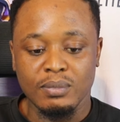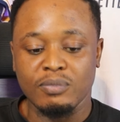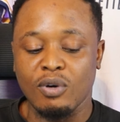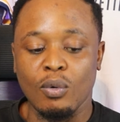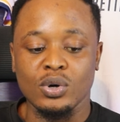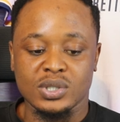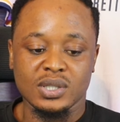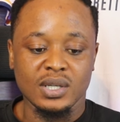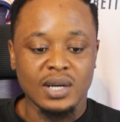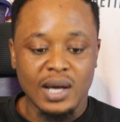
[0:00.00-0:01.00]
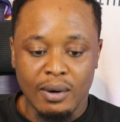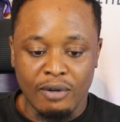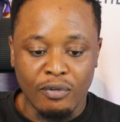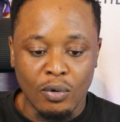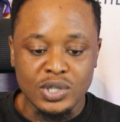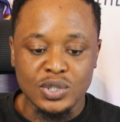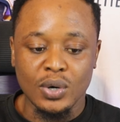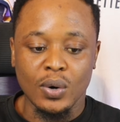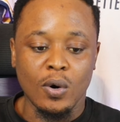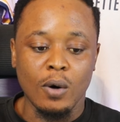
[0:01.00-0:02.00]
forward. Our forward is going
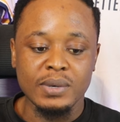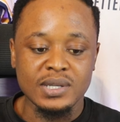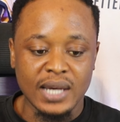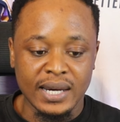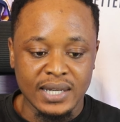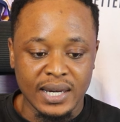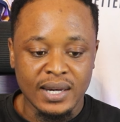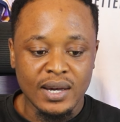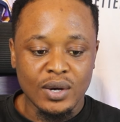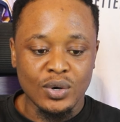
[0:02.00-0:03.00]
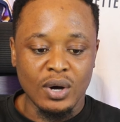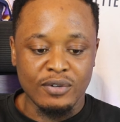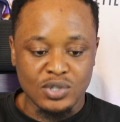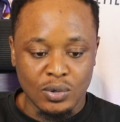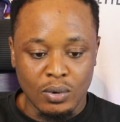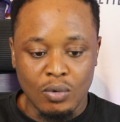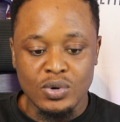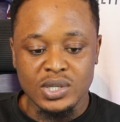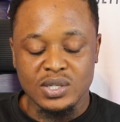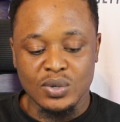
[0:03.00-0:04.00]
to come inside here. You have someone who
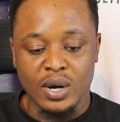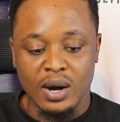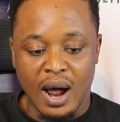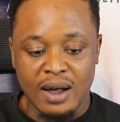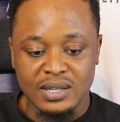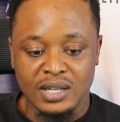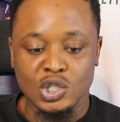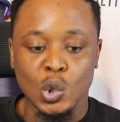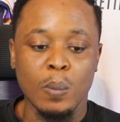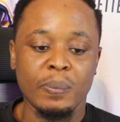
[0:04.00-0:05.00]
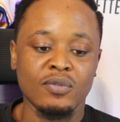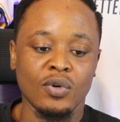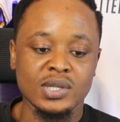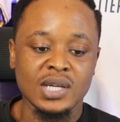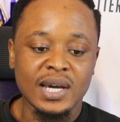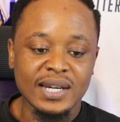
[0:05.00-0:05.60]
is going to act as double pivots.